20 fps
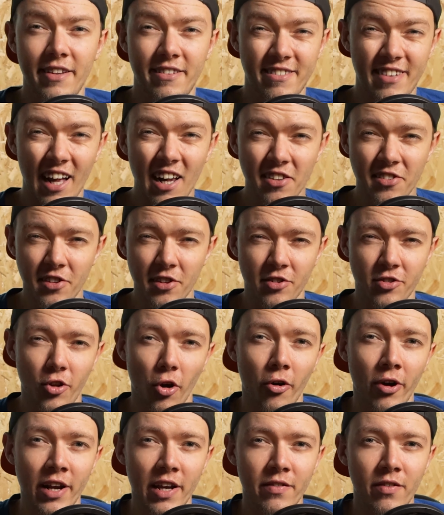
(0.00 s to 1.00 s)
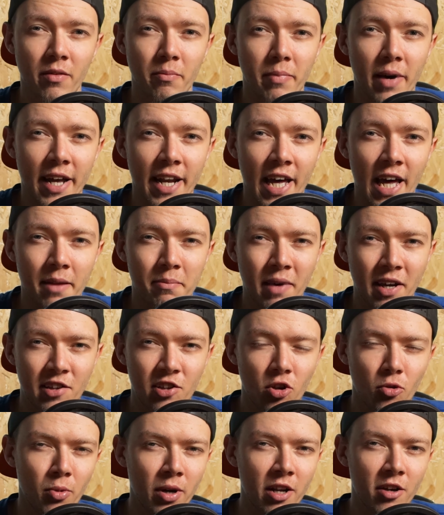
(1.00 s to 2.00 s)
It sells the story even better and
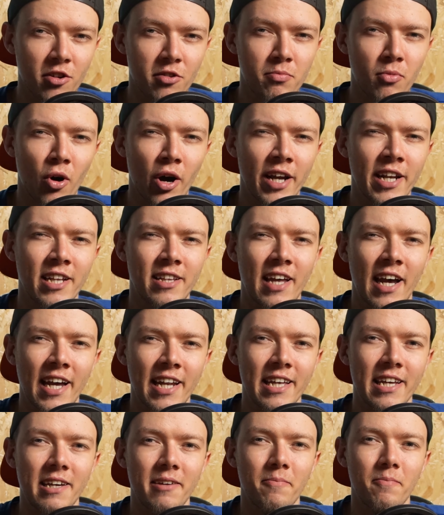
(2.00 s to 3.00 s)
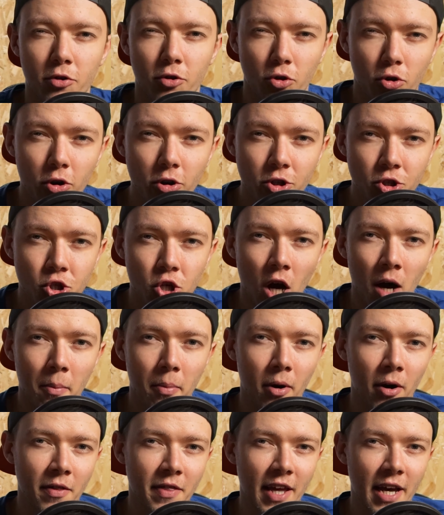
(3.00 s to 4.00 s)
makes your videos more entertaining. So good
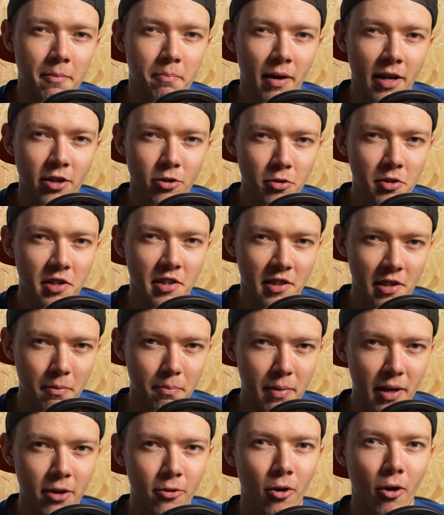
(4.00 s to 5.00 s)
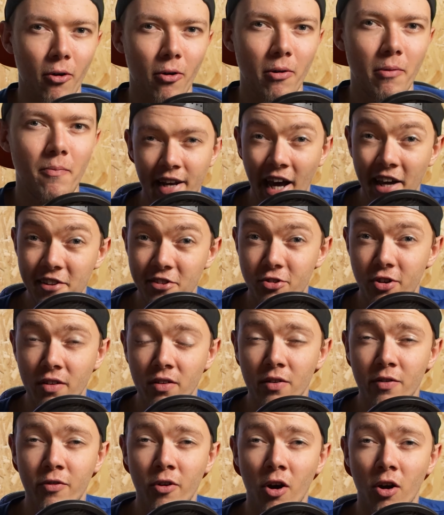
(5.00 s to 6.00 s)
job on that by using the b-roll. Nice
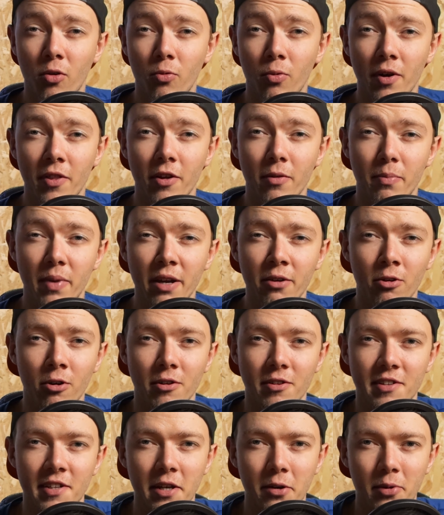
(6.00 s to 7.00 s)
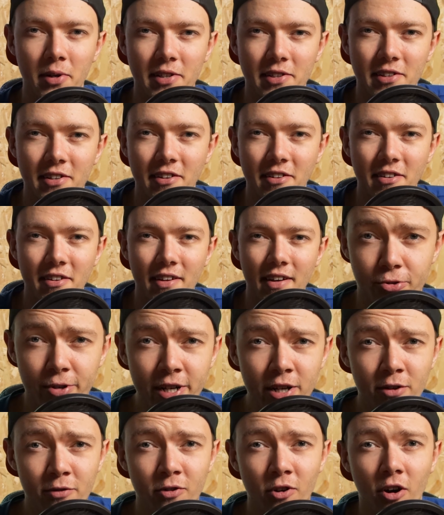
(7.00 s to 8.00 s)
travel vlog with your b-roll sequences.
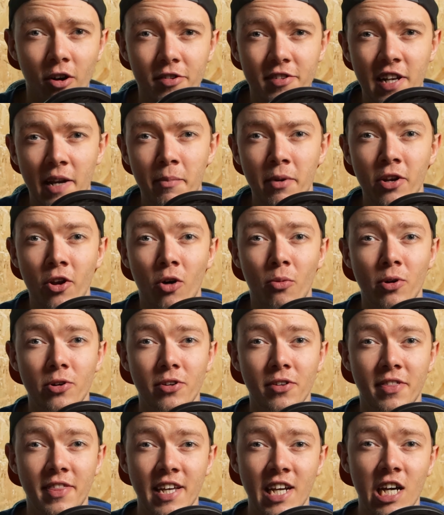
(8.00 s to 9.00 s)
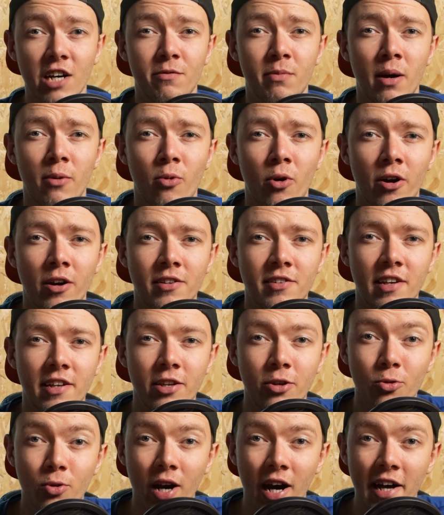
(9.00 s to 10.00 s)
Trio vlogs, let me know what you think of my words
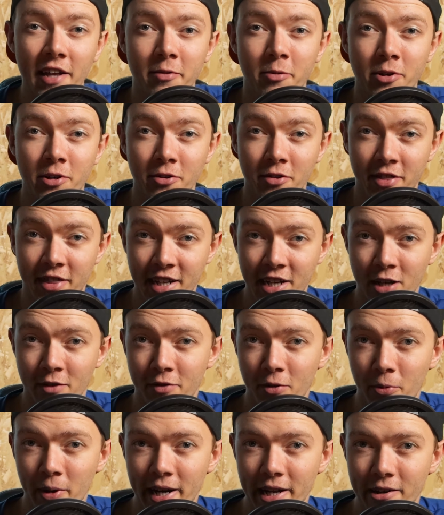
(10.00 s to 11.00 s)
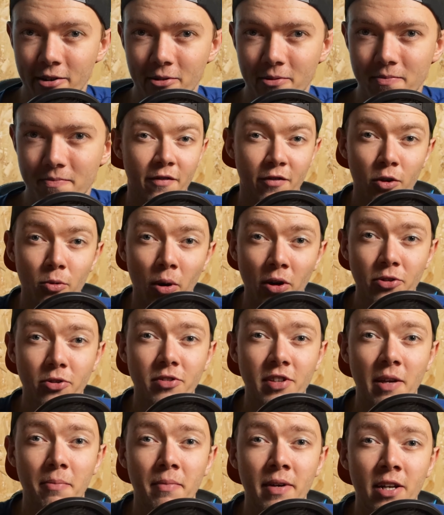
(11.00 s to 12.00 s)
and you guys what you think of the video. If you want
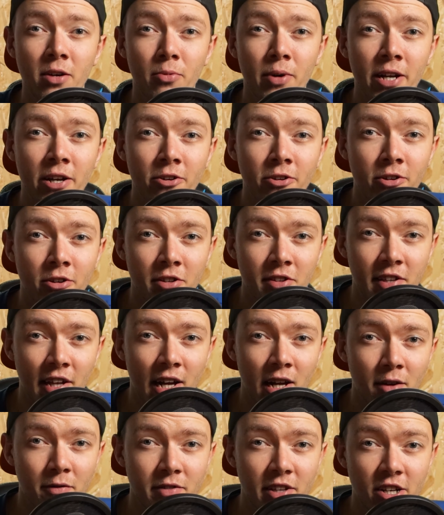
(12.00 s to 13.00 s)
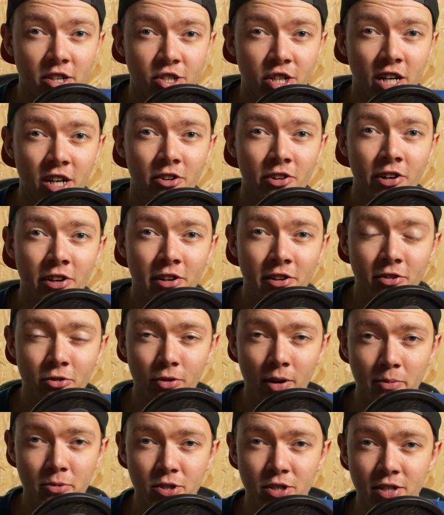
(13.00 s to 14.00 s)
to submit a video yourself then check out the
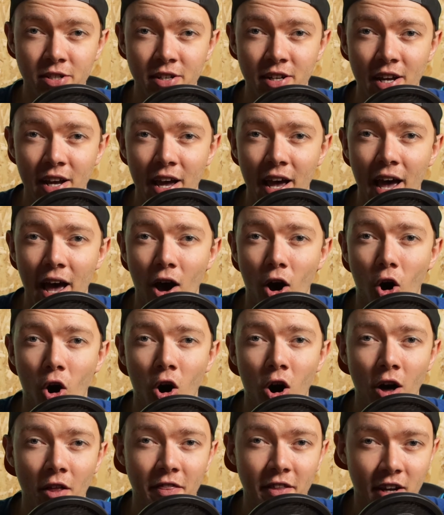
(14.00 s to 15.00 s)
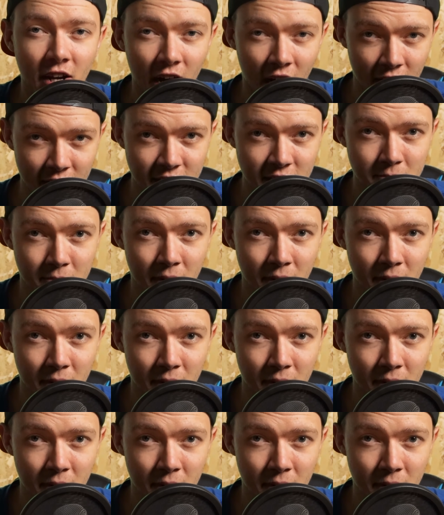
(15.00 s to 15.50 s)
description or the cards